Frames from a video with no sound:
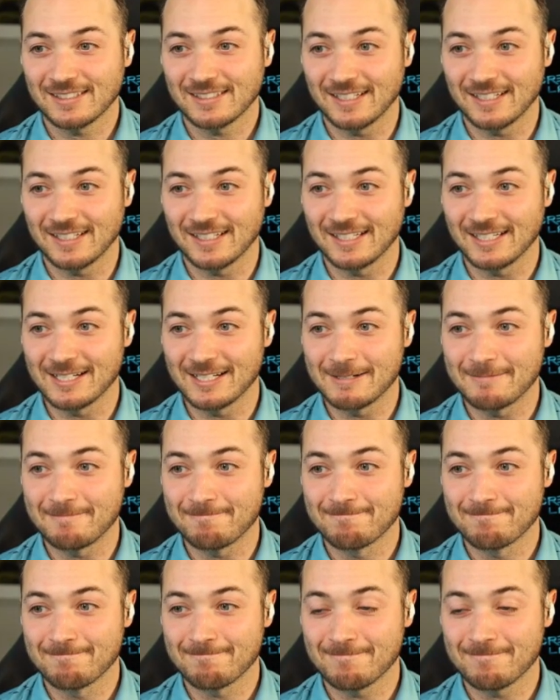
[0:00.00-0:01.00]

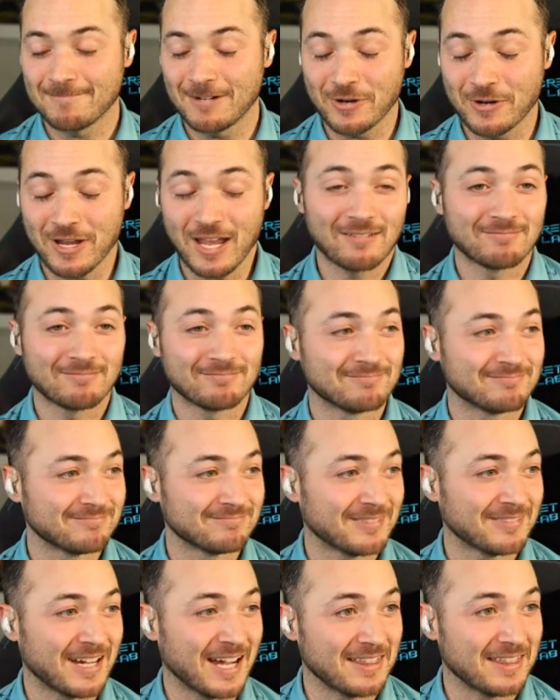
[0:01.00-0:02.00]
Um, okay.
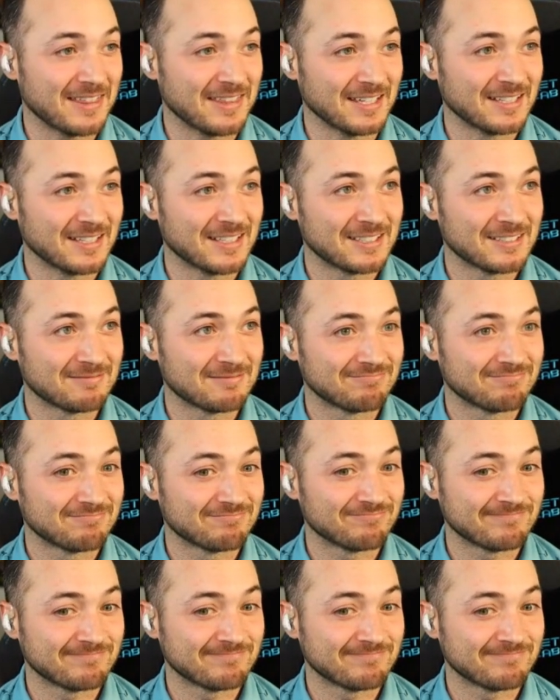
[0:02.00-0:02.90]
I think. Should I start?